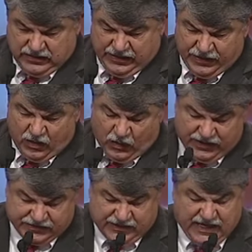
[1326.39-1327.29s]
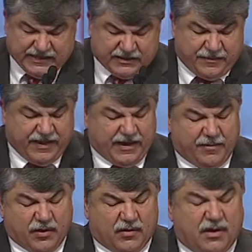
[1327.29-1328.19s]
I know what it's like to be an
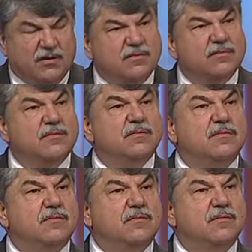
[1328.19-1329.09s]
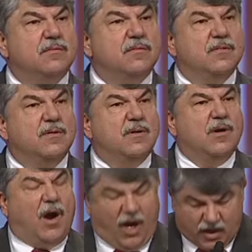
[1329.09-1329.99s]
immigrant,
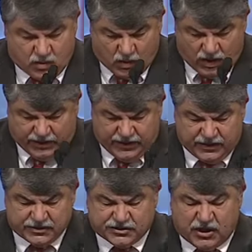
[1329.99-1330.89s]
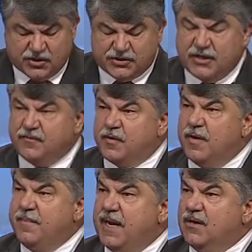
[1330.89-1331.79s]
hardworking and searching for a
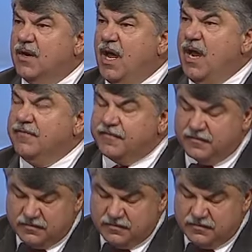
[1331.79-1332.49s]
better life,